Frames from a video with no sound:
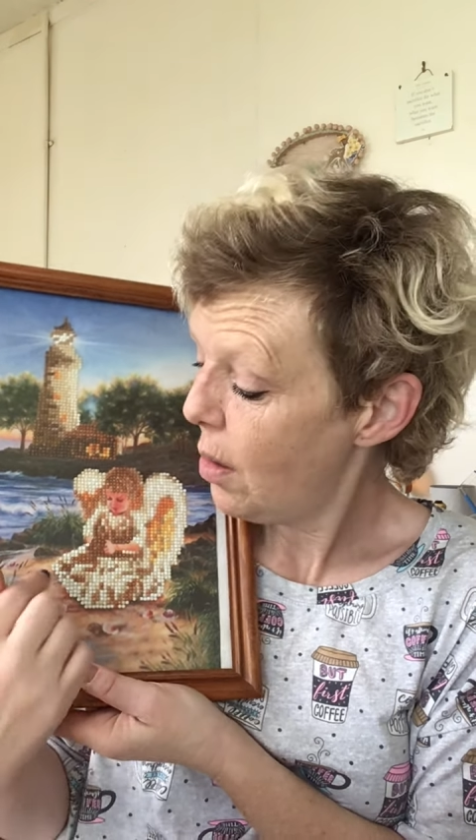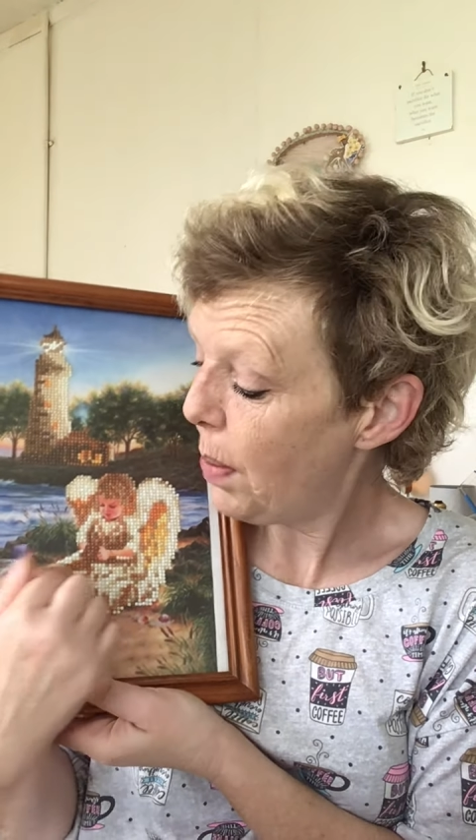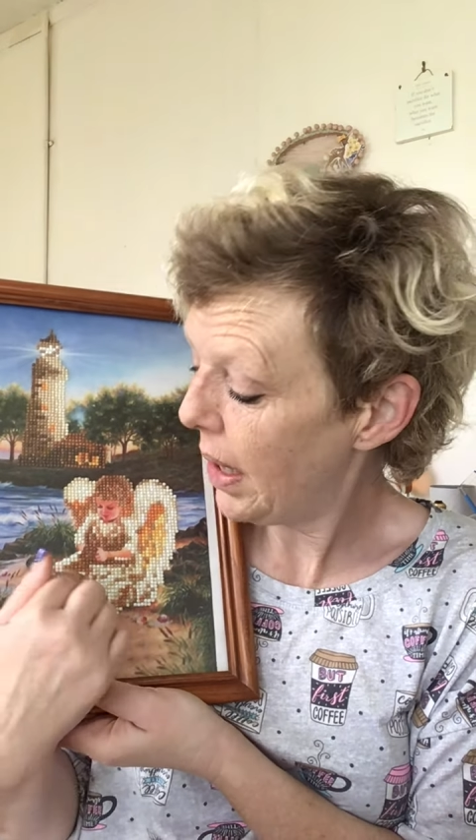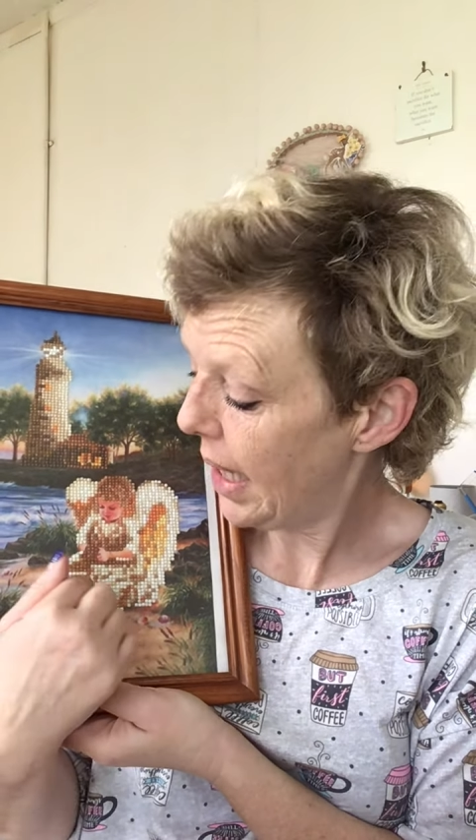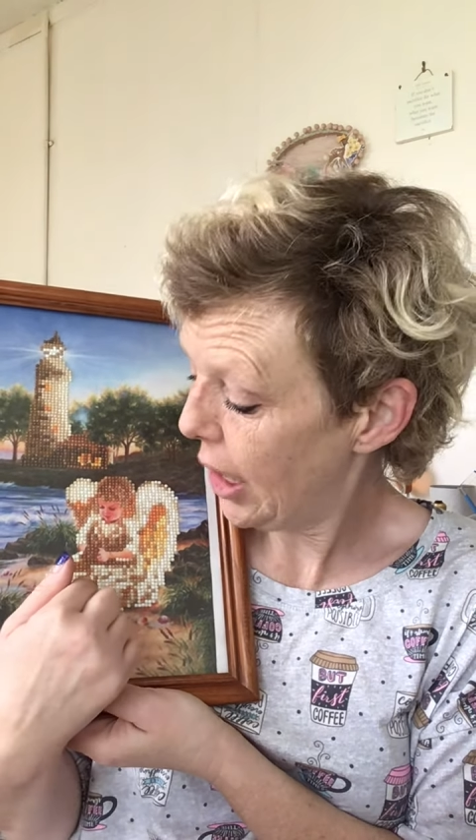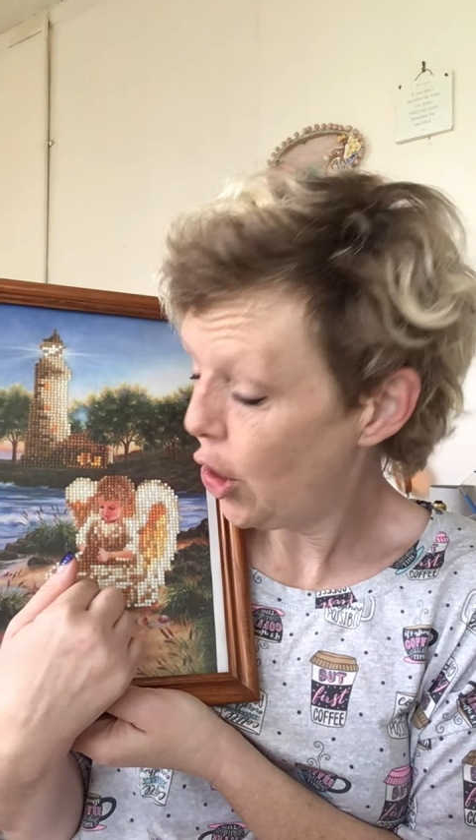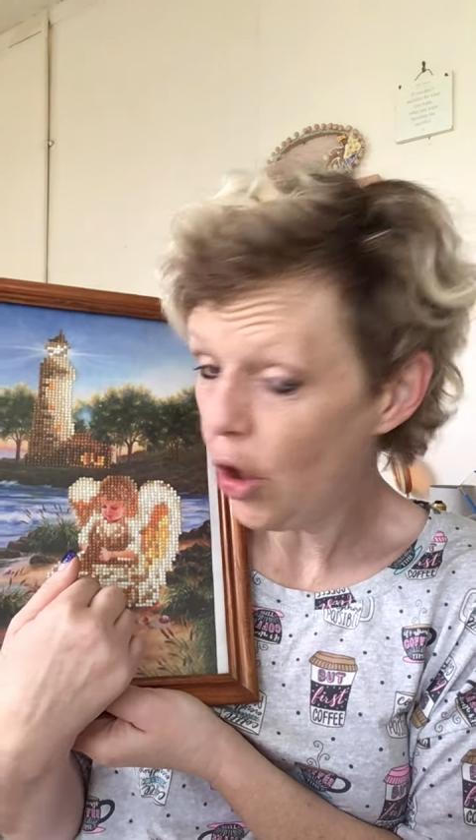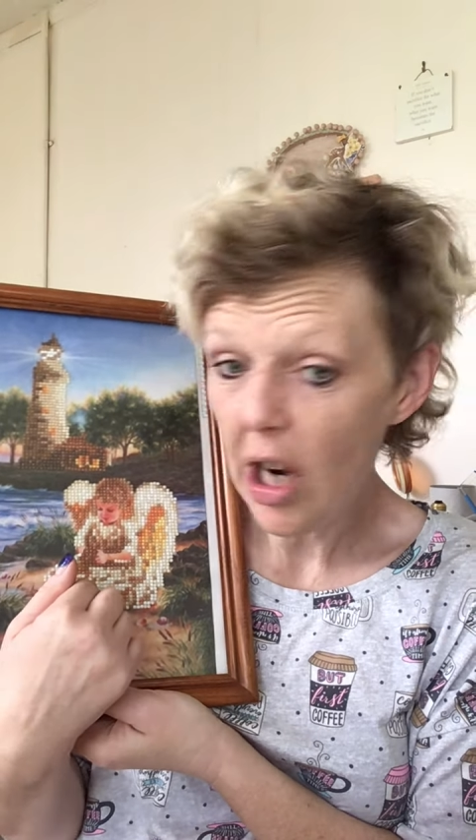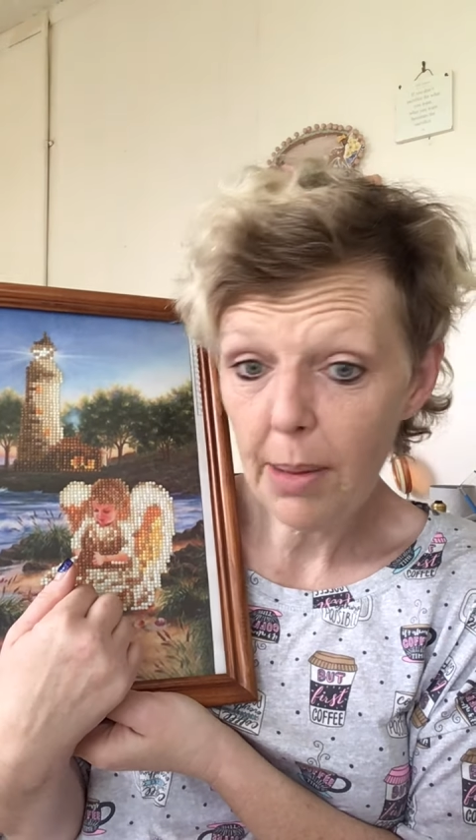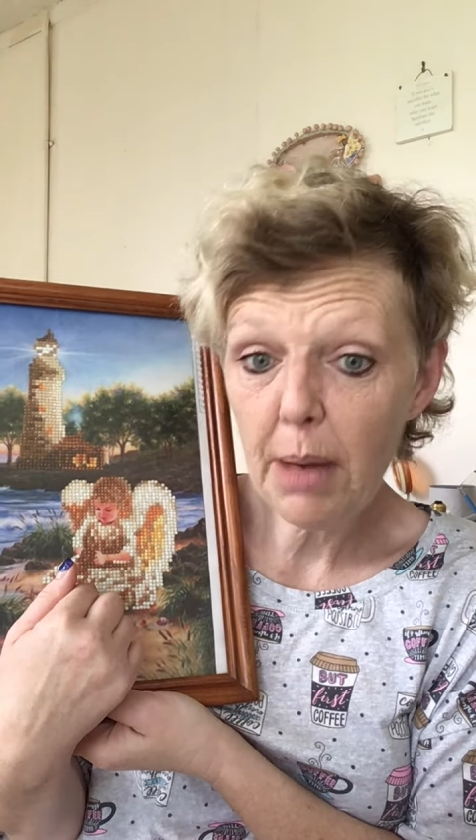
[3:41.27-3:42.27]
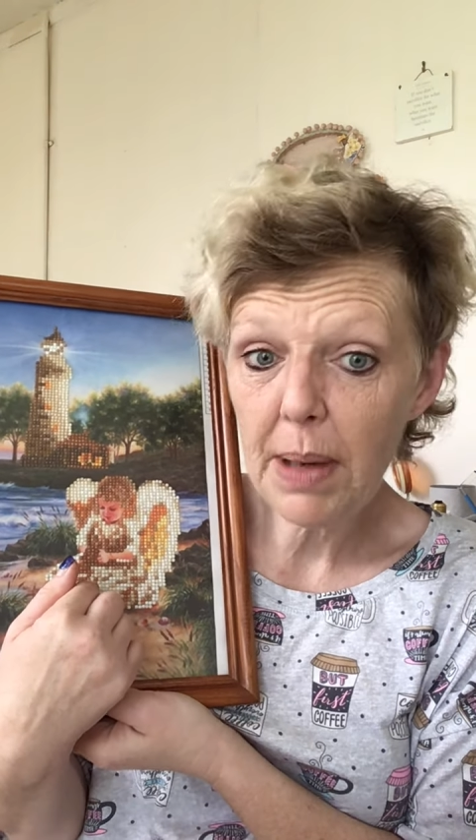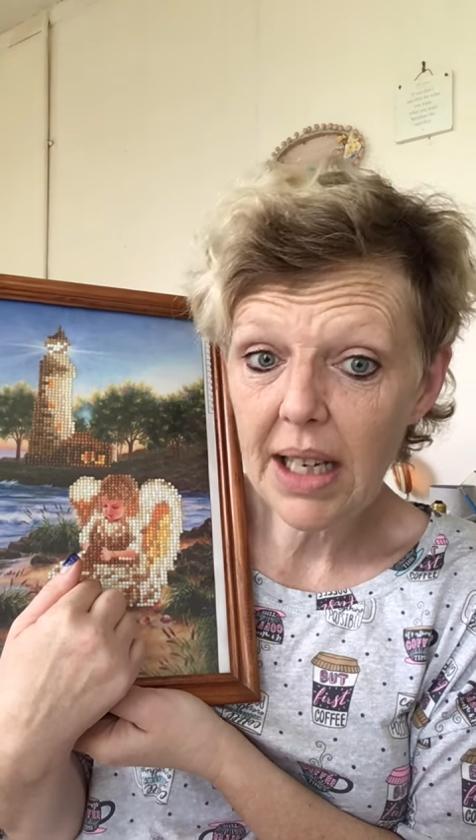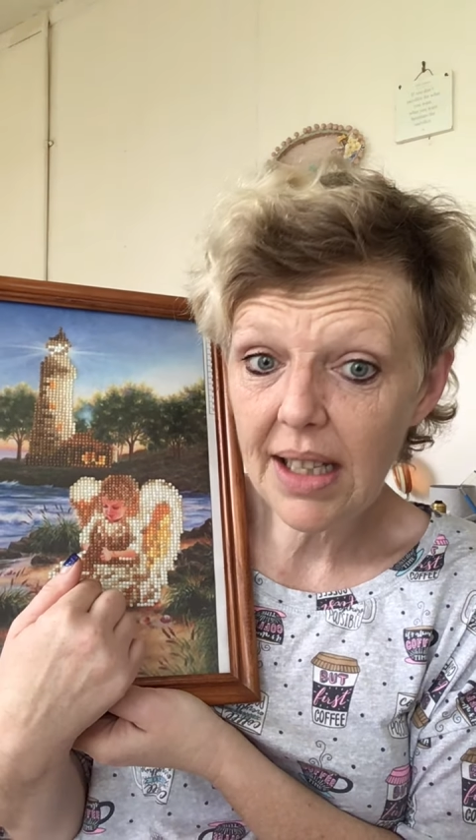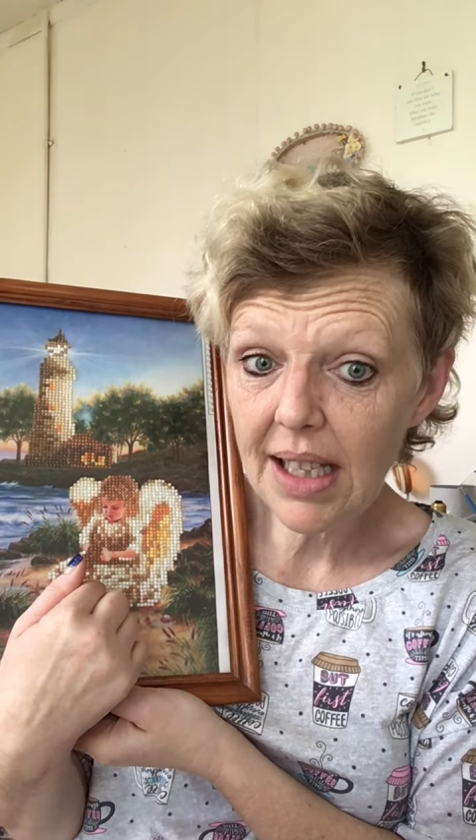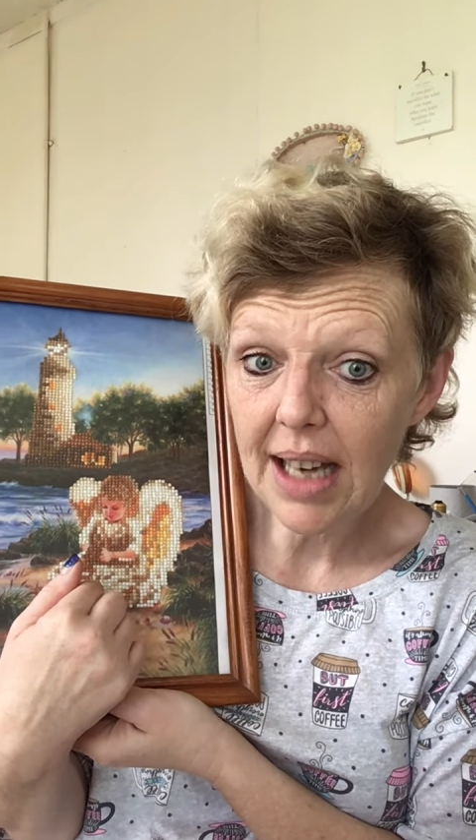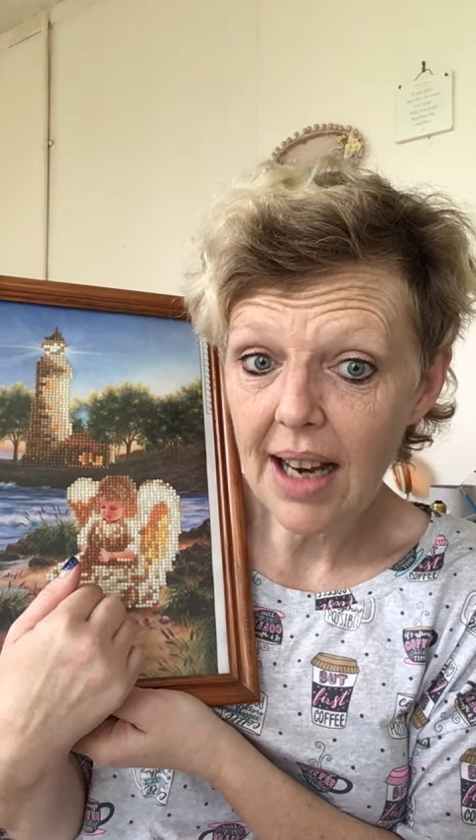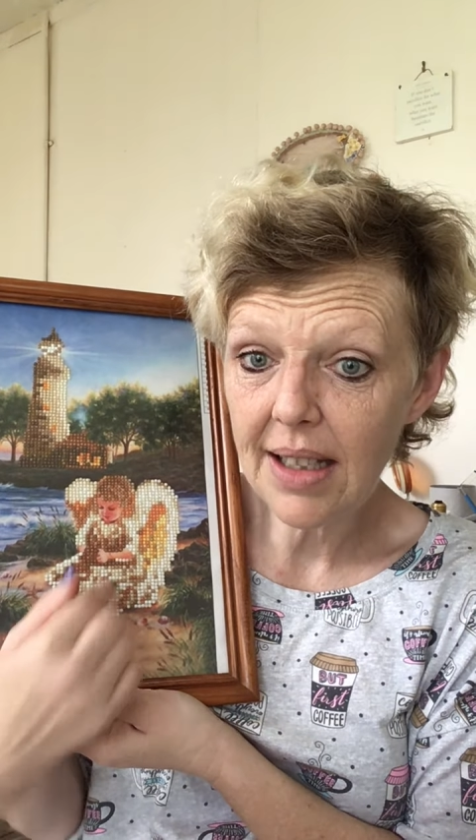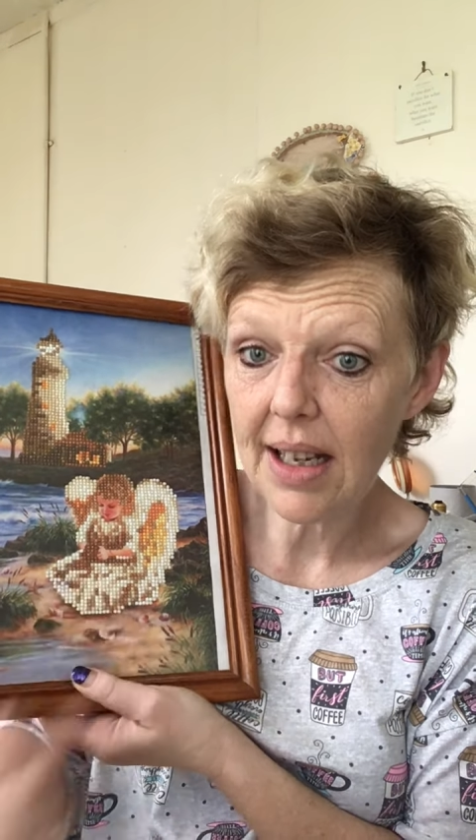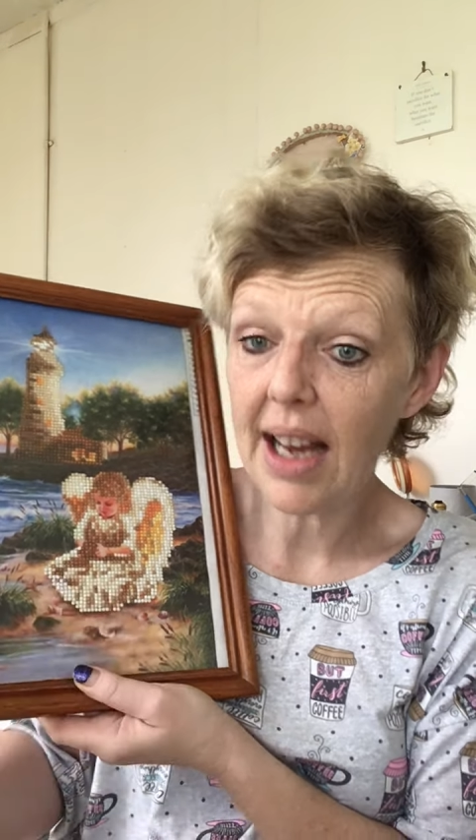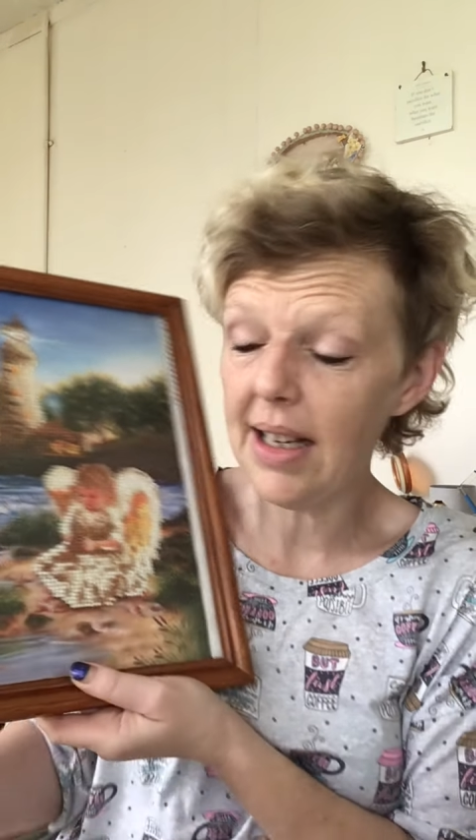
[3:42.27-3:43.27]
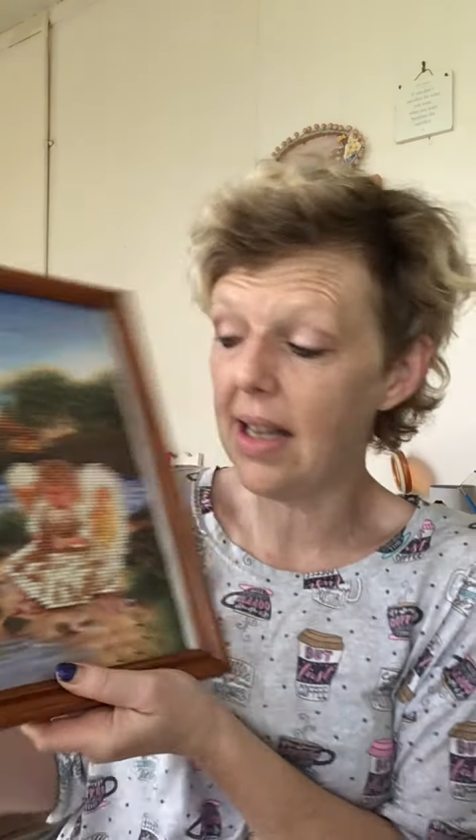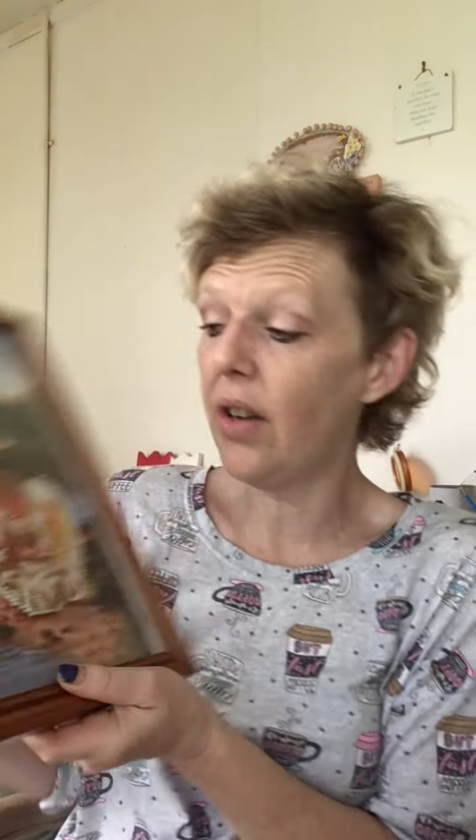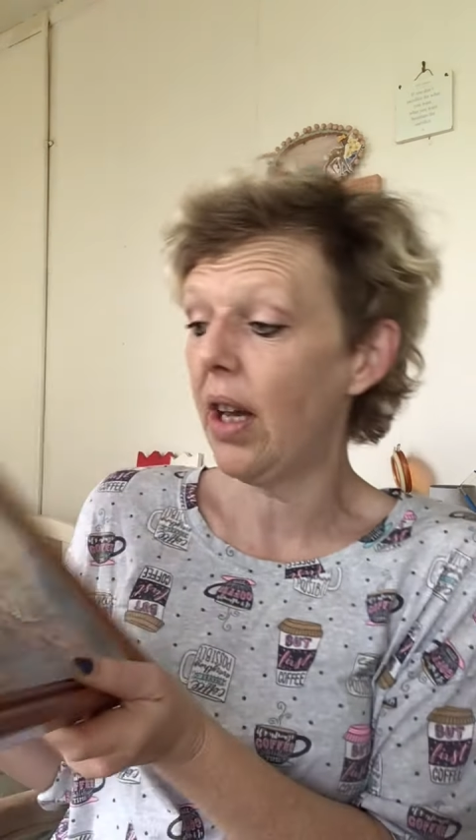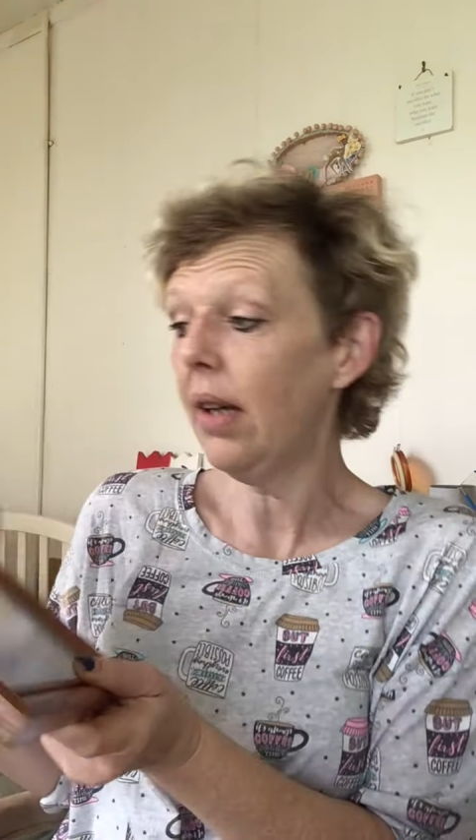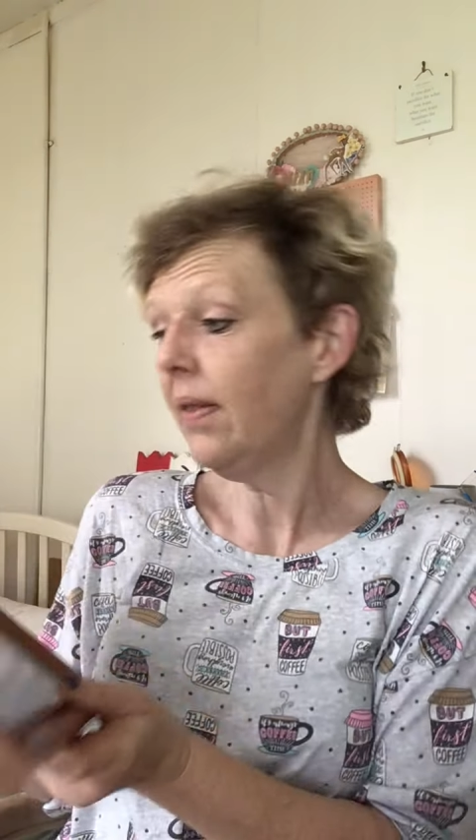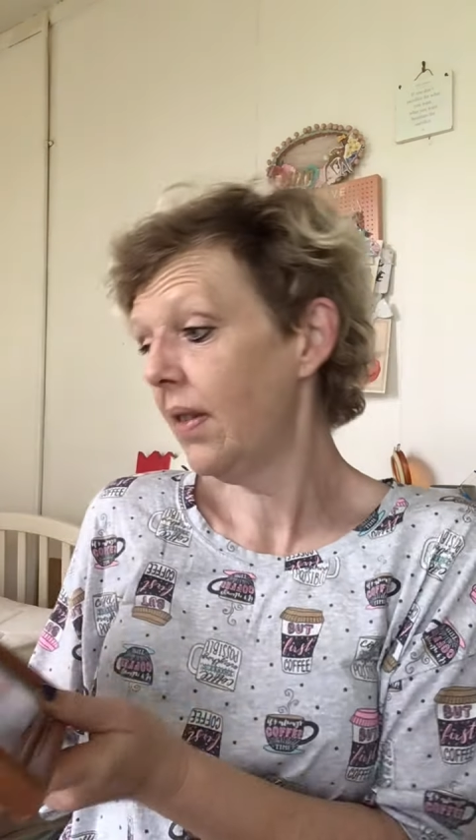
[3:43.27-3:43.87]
But like, do you know how many beads this takes? I can tell you.